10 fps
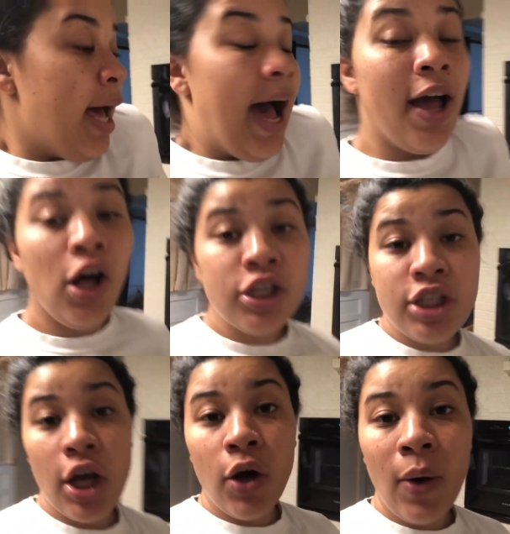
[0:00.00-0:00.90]
I
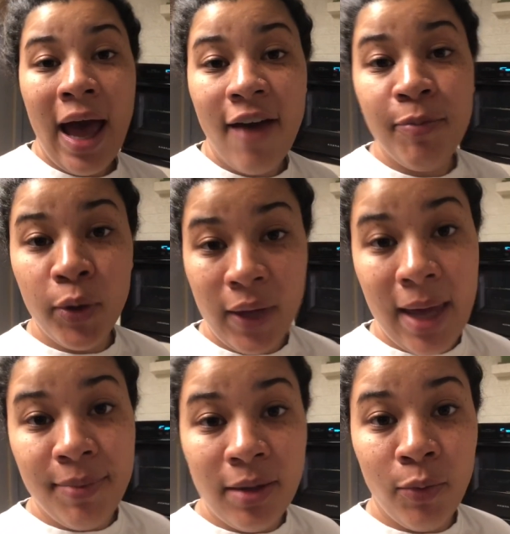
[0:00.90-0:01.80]
also have boot
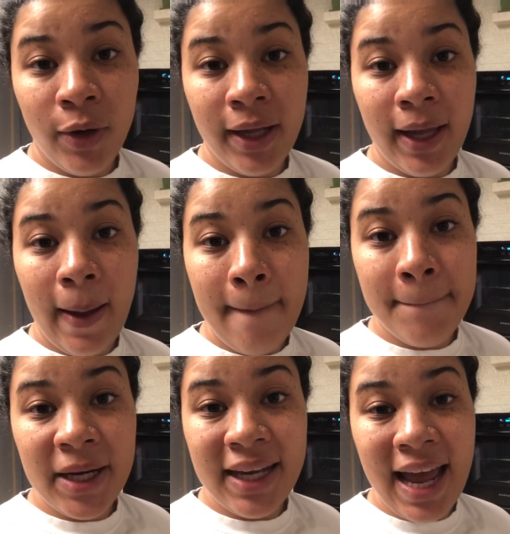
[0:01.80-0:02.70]
camp in the morning,
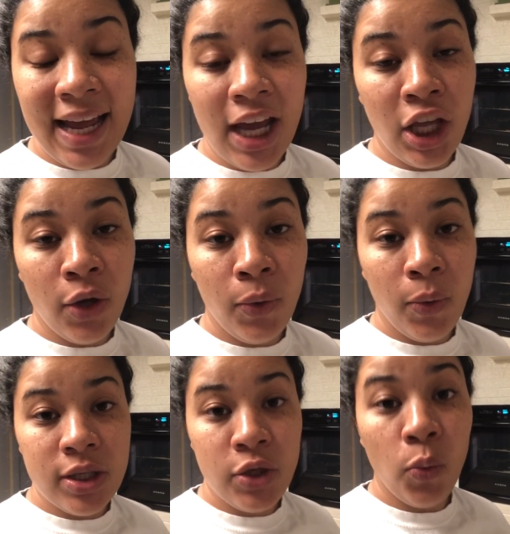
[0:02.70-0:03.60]
but I gotta
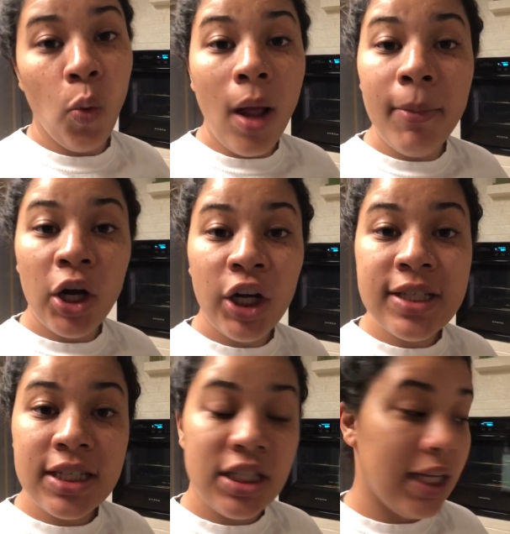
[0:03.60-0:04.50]
go to
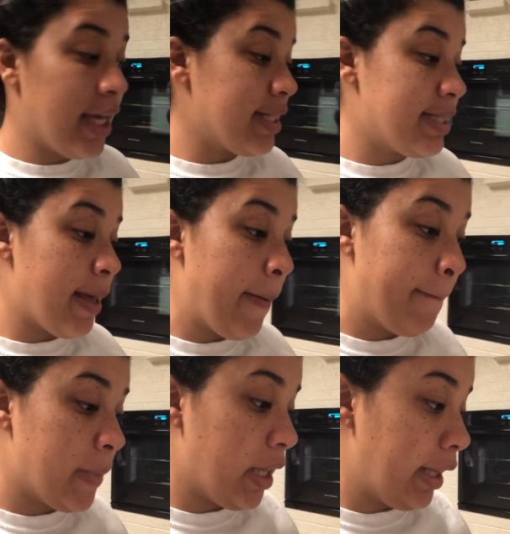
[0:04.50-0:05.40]
Walmart to get
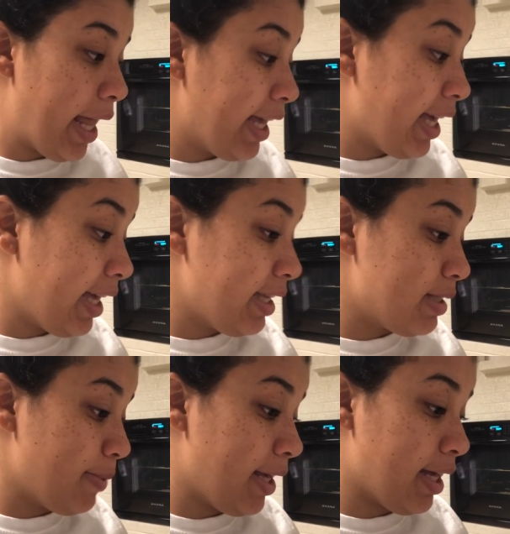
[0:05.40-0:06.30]
some
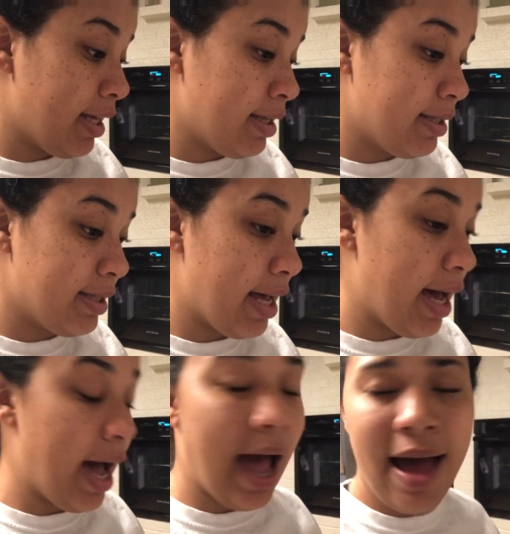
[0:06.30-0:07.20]
leggings because
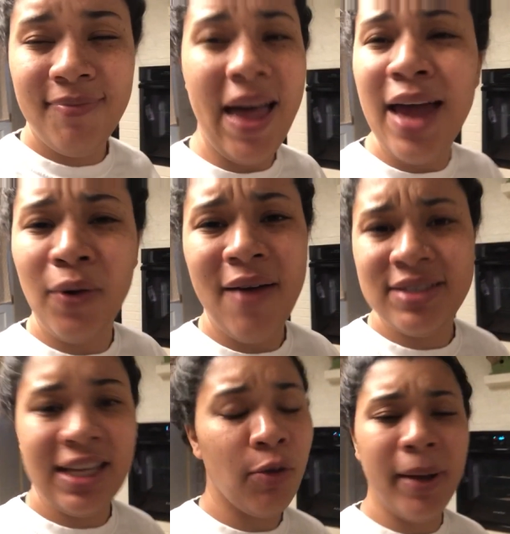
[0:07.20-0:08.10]
I don't have a single